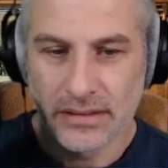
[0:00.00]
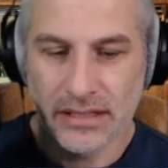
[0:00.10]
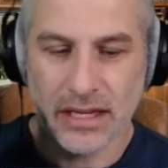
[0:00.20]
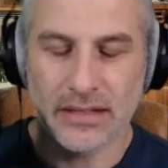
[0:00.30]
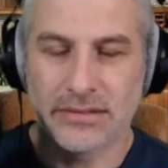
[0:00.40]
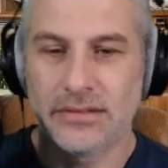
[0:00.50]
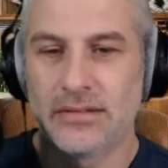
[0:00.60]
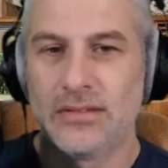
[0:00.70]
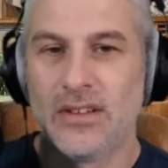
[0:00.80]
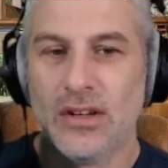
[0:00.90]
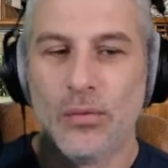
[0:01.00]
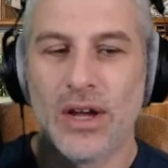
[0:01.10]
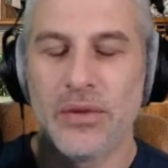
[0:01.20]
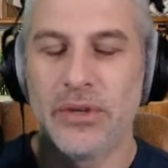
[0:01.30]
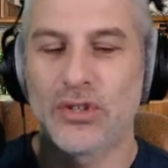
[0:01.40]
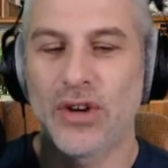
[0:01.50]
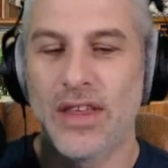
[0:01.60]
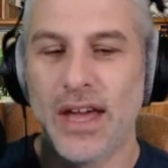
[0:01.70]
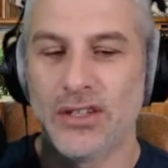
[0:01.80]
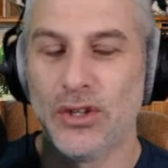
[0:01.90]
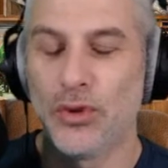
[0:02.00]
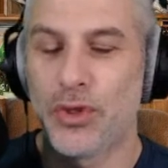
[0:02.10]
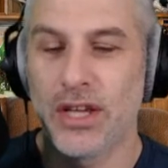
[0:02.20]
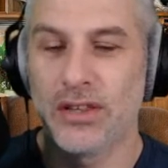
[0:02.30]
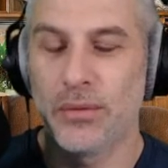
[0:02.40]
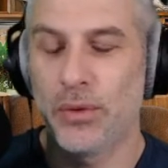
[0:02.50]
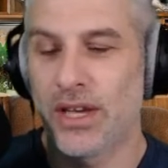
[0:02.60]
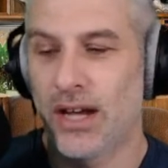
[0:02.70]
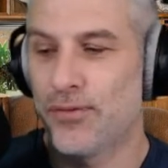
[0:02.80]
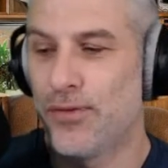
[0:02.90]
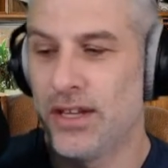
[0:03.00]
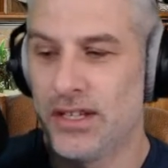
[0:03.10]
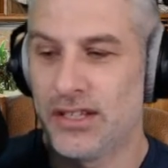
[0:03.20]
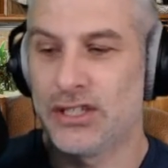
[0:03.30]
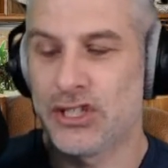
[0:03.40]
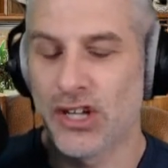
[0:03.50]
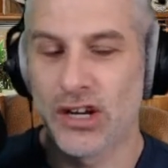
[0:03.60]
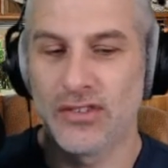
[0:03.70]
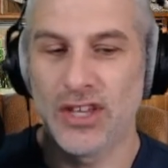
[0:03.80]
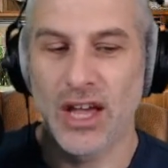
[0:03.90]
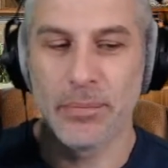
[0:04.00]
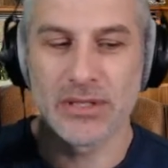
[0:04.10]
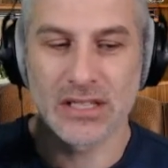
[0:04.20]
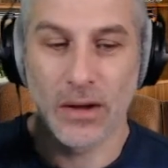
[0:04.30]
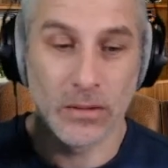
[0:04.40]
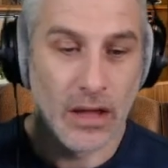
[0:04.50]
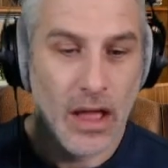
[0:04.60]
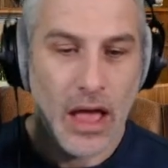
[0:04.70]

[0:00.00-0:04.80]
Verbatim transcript: Kid, why don't we try that new thing that we got fitted at the start of the episode?